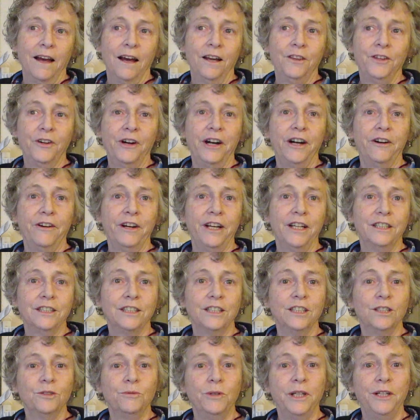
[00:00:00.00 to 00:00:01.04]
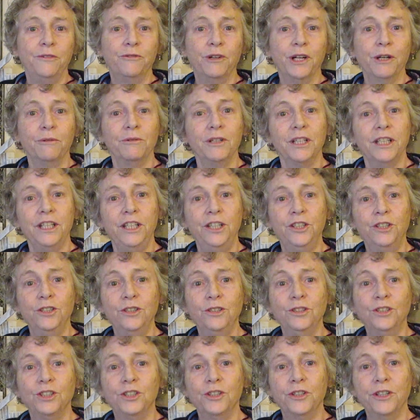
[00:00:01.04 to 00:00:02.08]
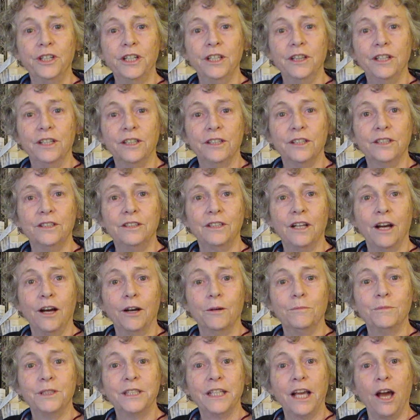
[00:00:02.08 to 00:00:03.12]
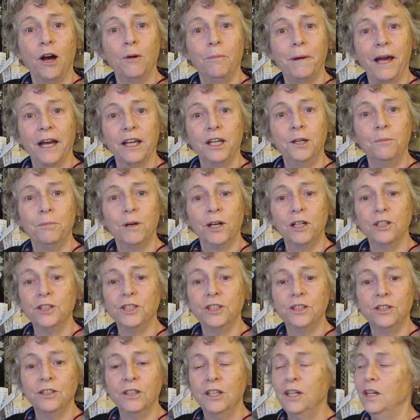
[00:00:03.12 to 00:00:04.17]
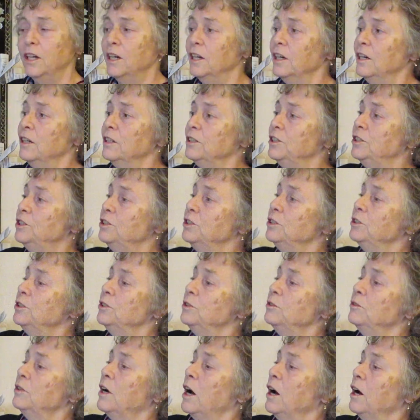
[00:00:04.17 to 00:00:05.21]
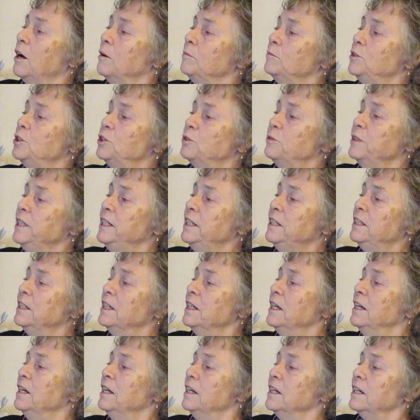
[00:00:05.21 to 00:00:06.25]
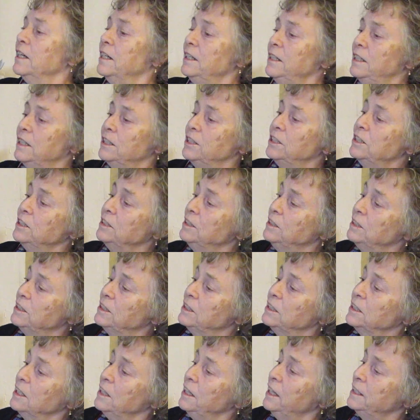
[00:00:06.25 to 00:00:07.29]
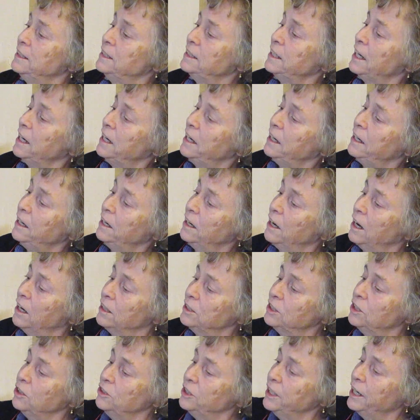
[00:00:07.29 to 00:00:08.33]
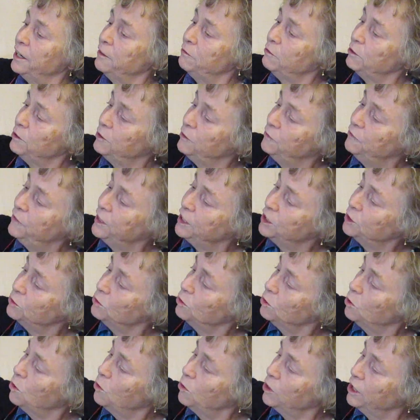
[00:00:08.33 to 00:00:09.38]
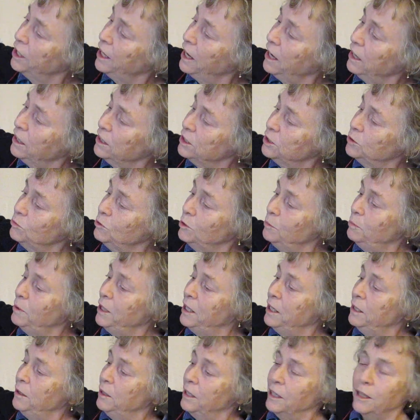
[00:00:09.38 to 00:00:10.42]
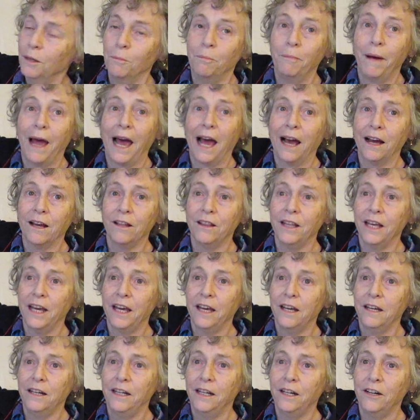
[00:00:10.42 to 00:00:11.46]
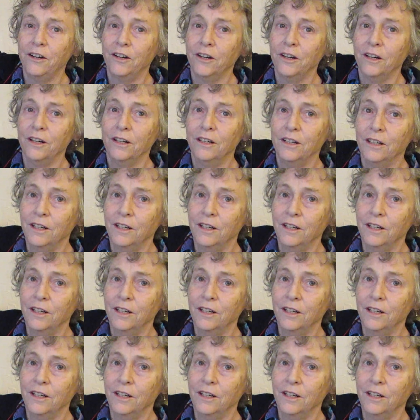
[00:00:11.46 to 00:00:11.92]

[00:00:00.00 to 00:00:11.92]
Other areas that we frequently use during the scalp acupuncture to treat conditions, let's say, associated with the visual cortex would be in the back of the head here.